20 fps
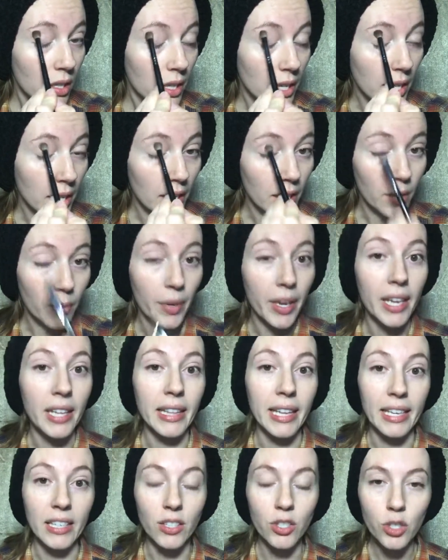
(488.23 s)
Anyway,
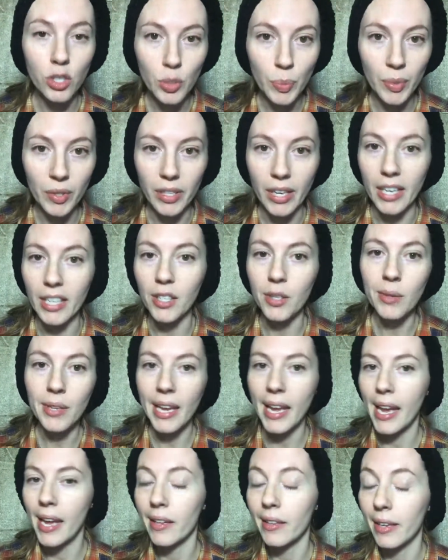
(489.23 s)
like super light. You
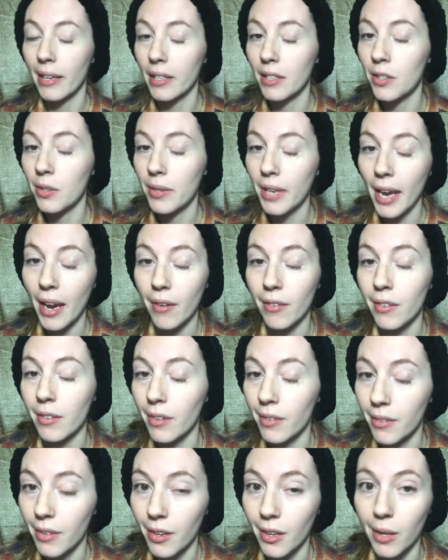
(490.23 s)
can't really
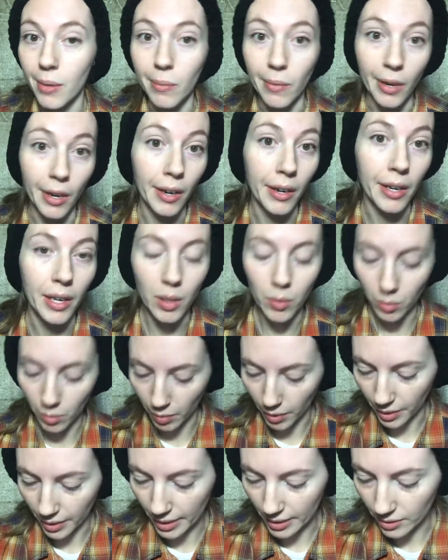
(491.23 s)
tell I'm wearing it,
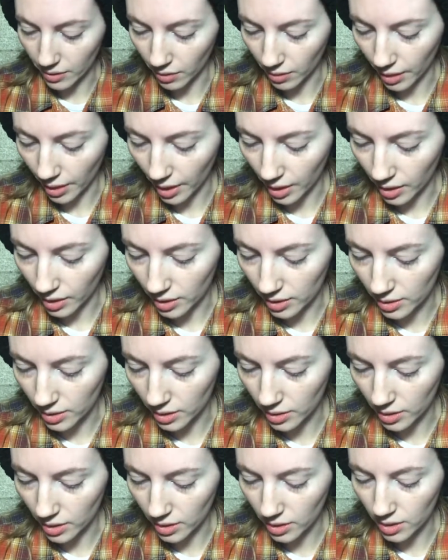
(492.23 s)
but that's okay because
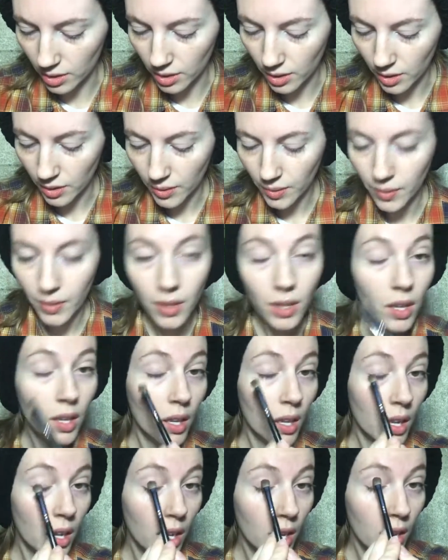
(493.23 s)
this is
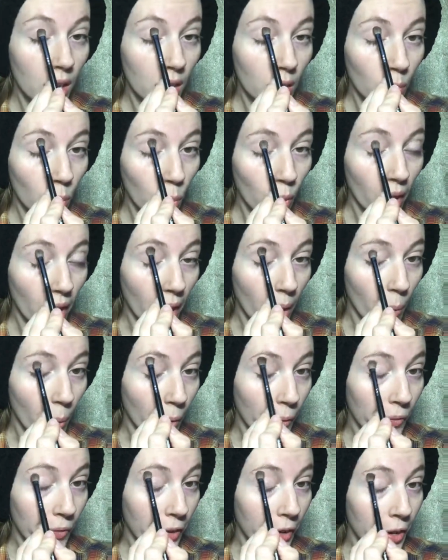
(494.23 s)
what I
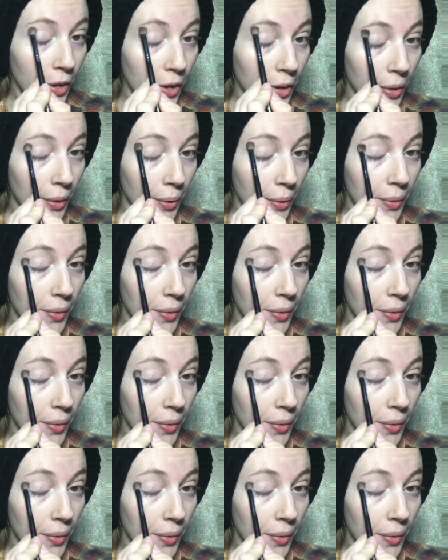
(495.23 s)
want to do.